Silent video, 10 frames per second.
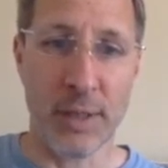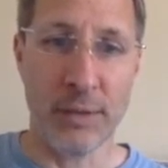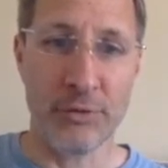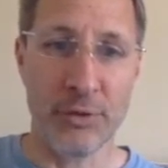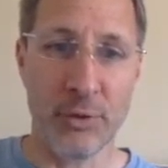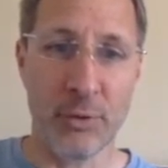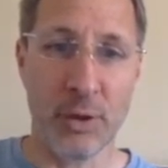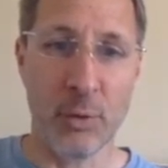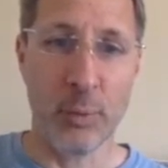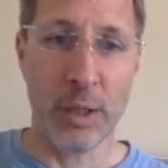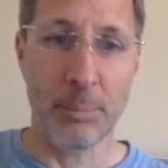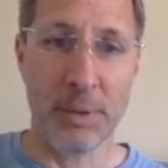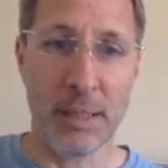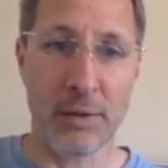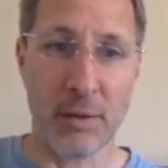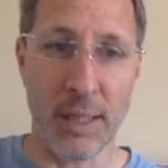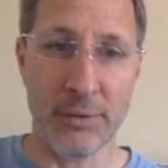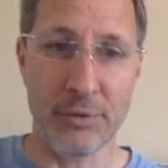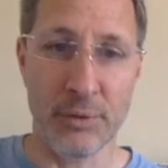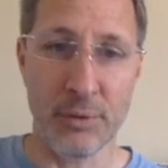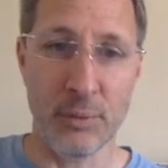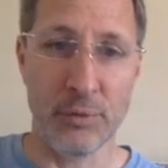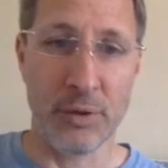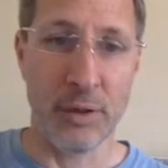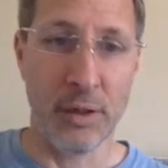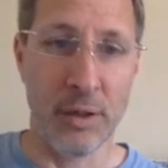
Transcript: last node, we update the last node's